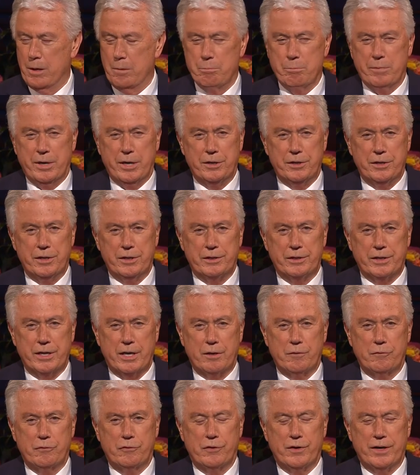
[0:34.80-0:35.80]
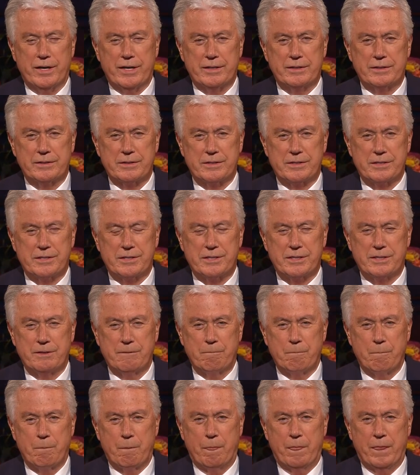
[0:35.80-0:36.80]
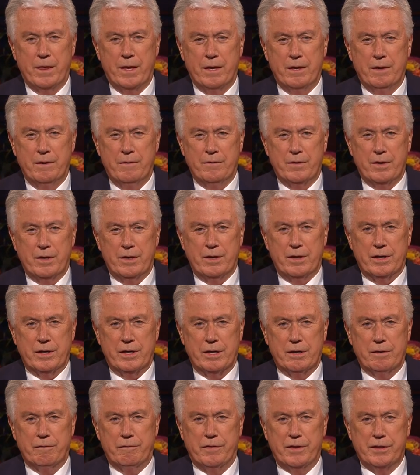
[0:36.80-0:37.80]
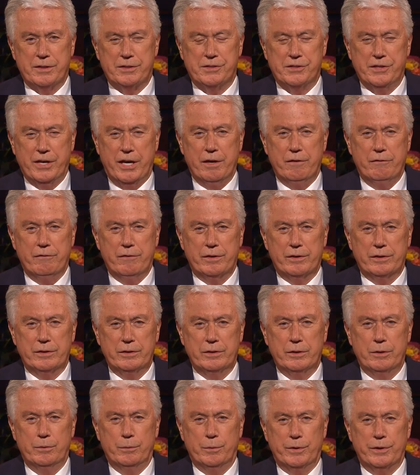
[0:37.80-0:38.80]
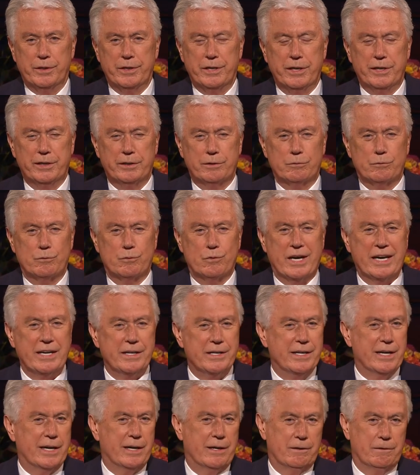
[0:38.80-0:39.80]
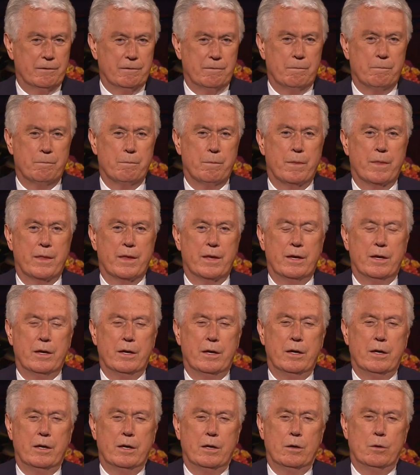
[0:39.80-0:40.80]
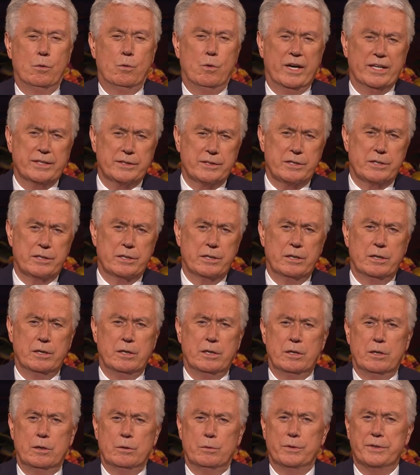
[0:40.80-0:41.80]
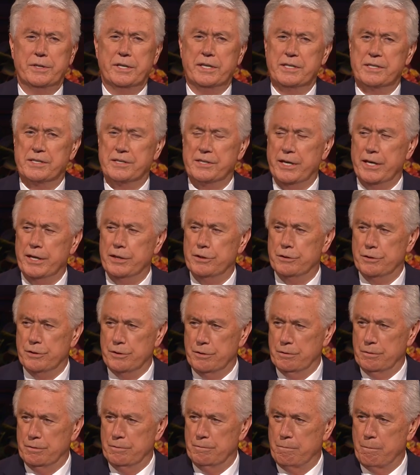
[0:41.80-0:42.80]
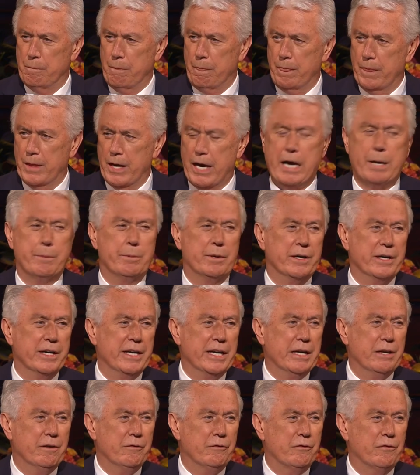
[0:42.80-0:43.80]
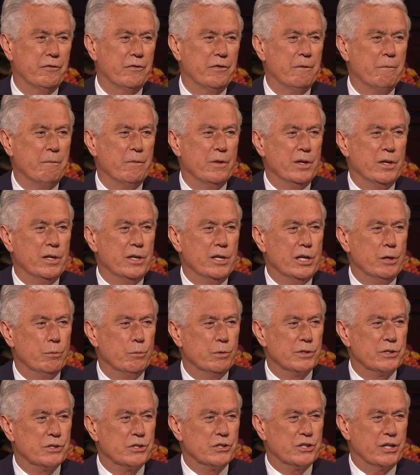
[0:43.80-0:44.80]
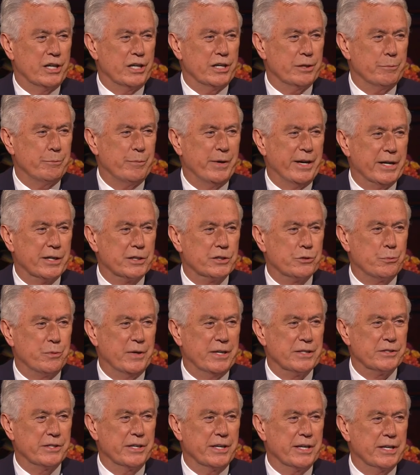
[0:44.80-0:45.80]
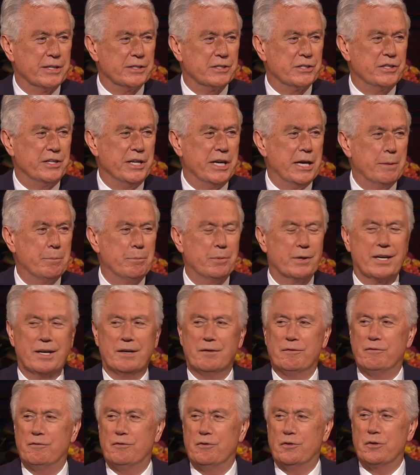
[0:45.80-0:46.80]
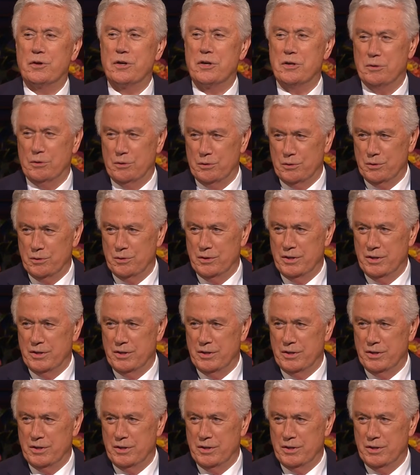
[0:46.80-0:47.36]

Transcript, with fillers: My dear young friends, if the Savior were here right now, what would he say to you? I believe he would start by expressing his deep love for you.